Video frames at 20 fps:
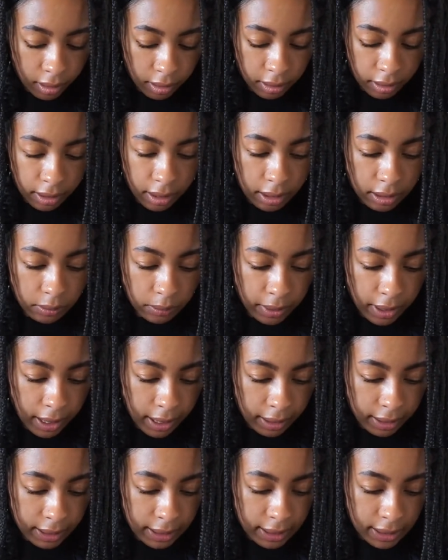The next we
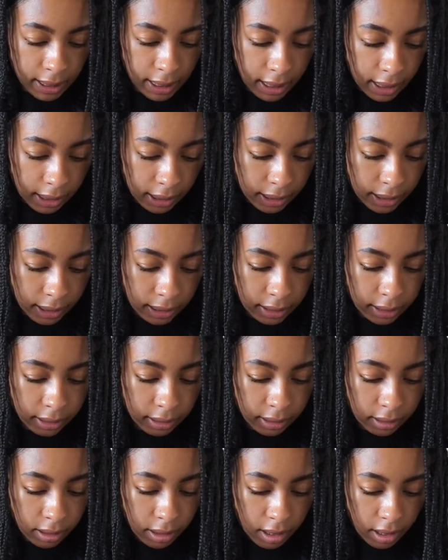got Kentucky.